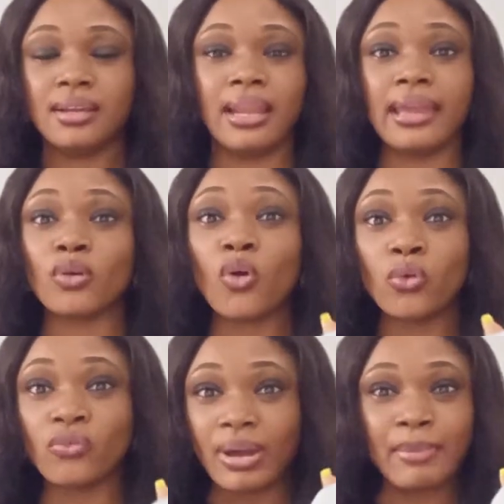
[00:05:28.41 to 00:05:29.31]
Like all
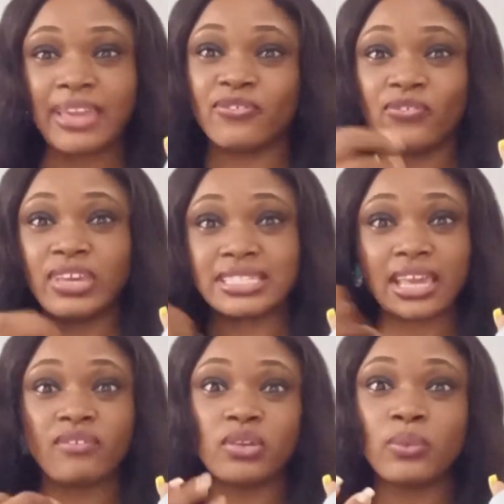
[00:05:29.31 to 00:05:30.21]
over my face,
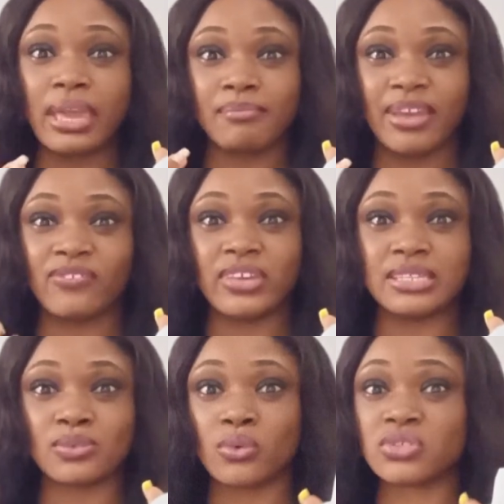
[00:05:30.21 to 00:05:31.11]
everywhere in my
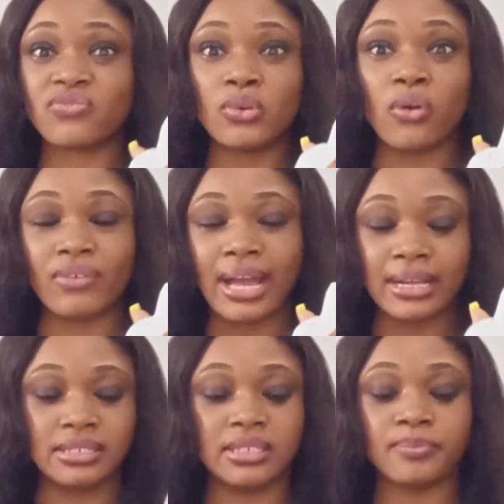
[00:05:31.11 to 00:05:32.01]
face was full of
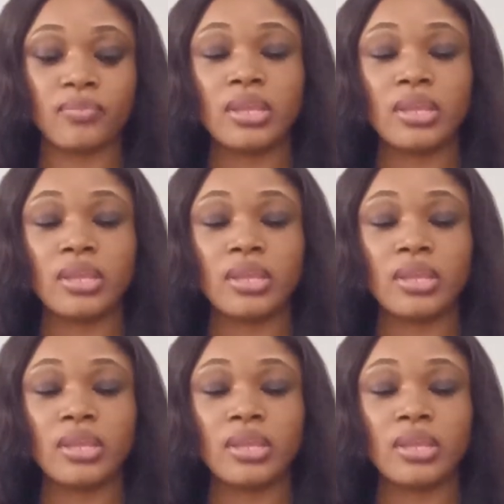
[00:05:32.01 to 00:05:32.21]
acne.